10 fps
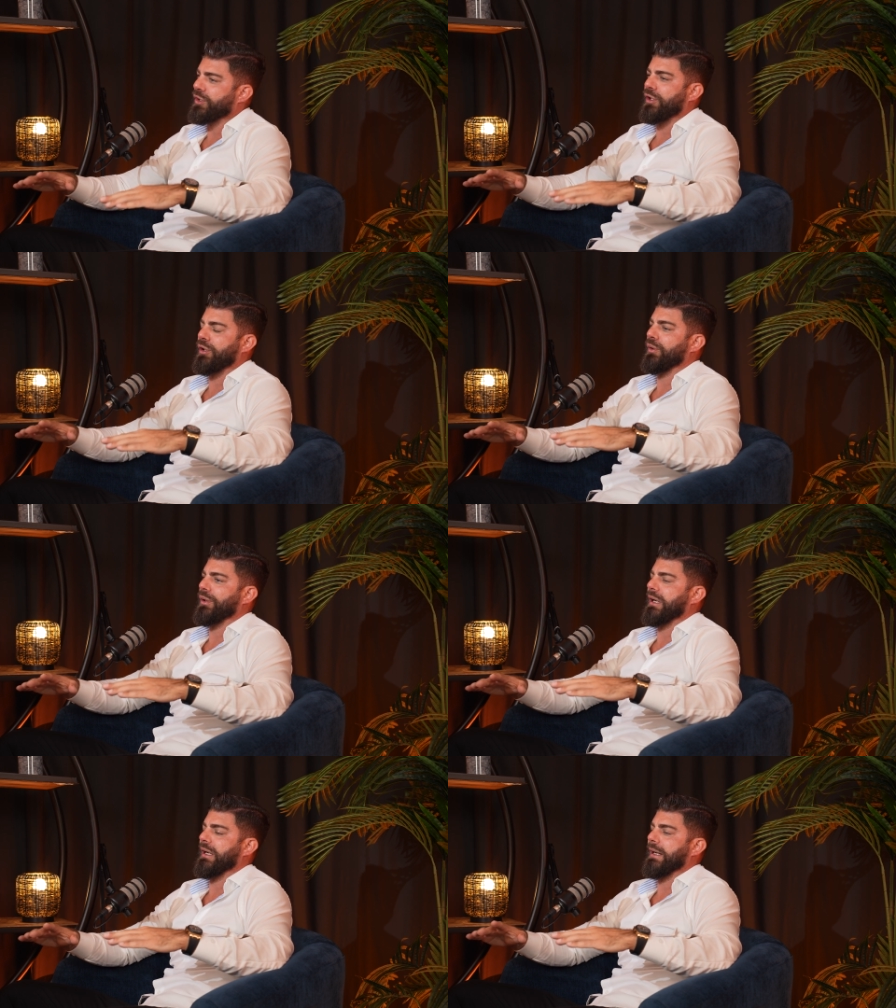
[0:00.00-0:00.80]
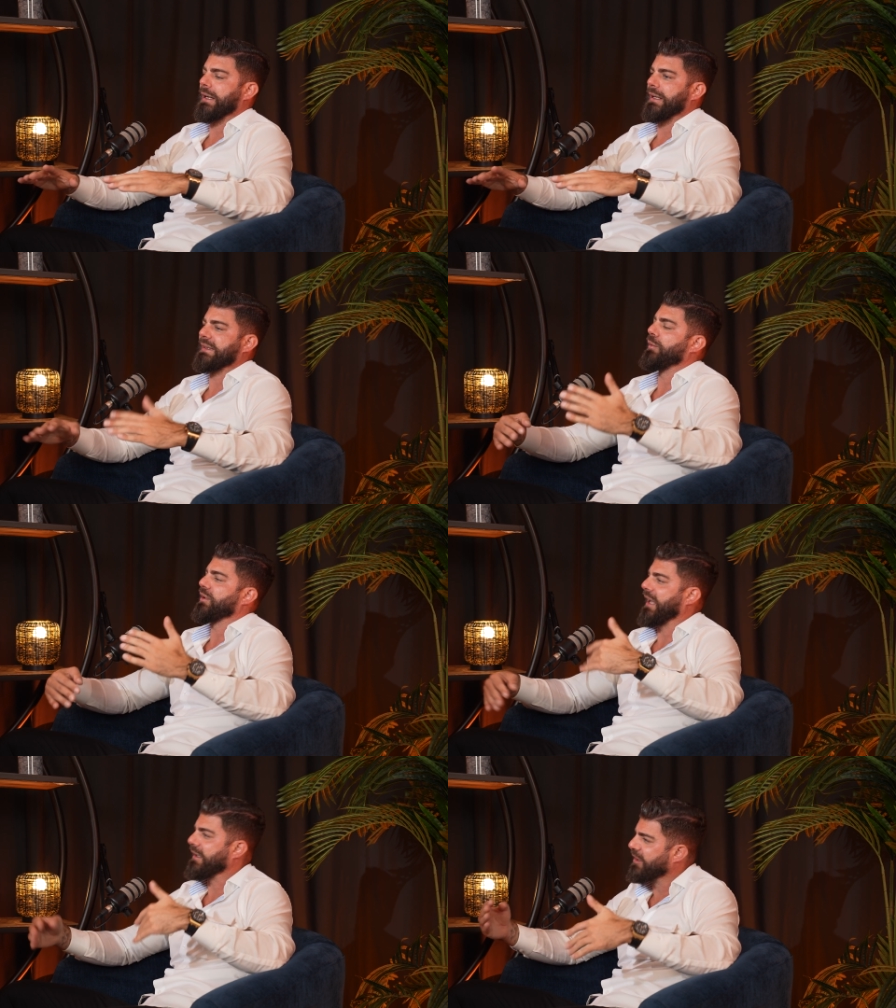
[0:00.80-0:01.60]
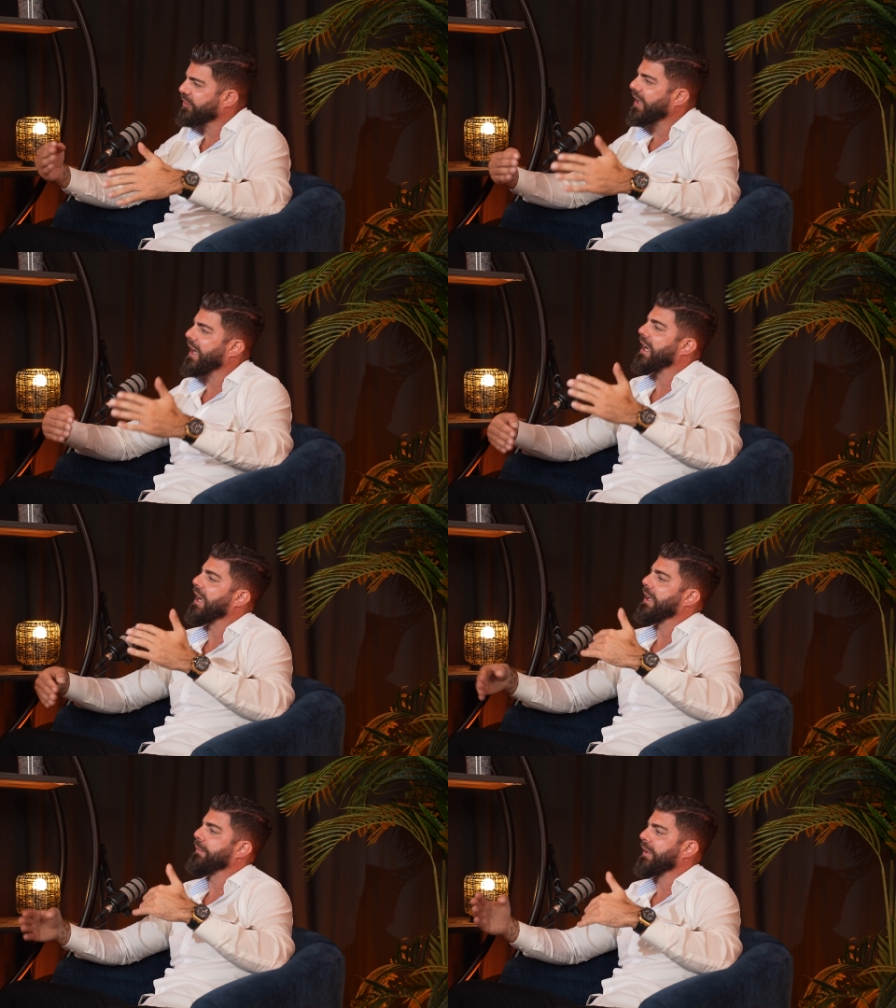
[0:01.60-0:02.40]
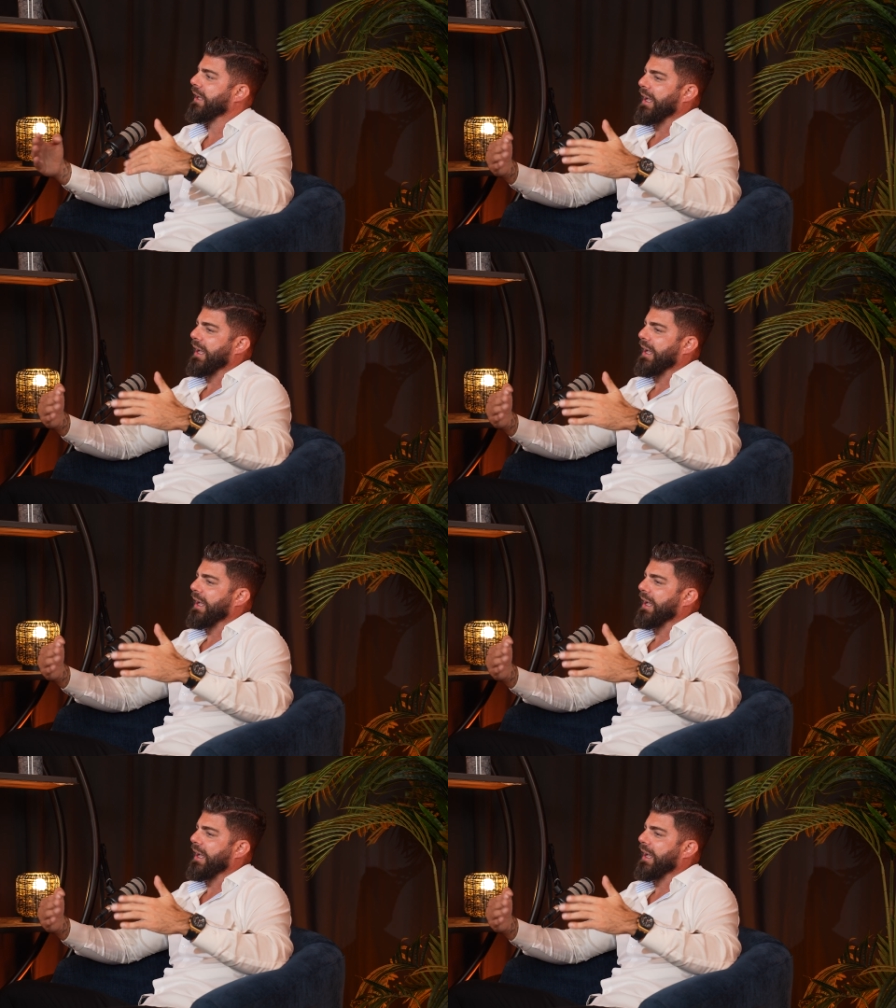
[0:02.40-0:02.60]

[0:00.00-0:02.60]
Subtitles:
they will take their time